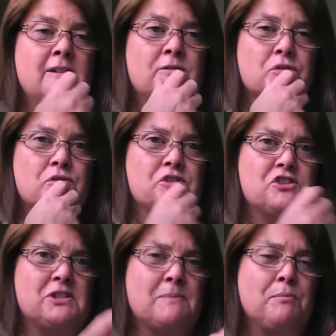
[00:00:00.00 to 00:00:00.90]
So those are
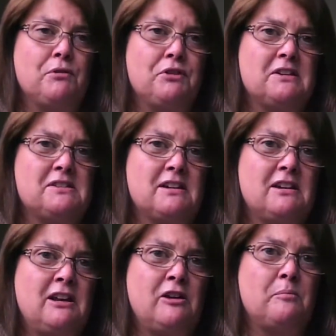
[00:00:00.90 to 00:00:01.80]
simple things that
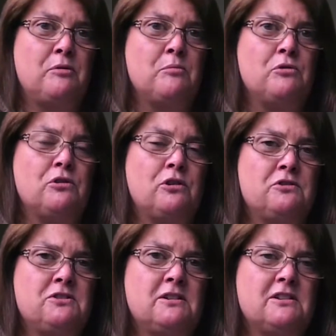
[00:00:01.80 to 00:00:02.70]
can help promote
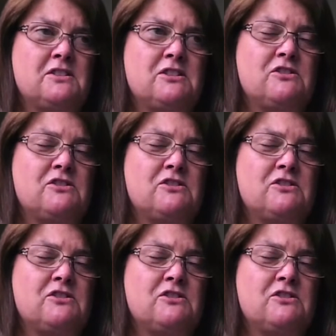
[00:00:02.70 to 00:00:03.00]
continence.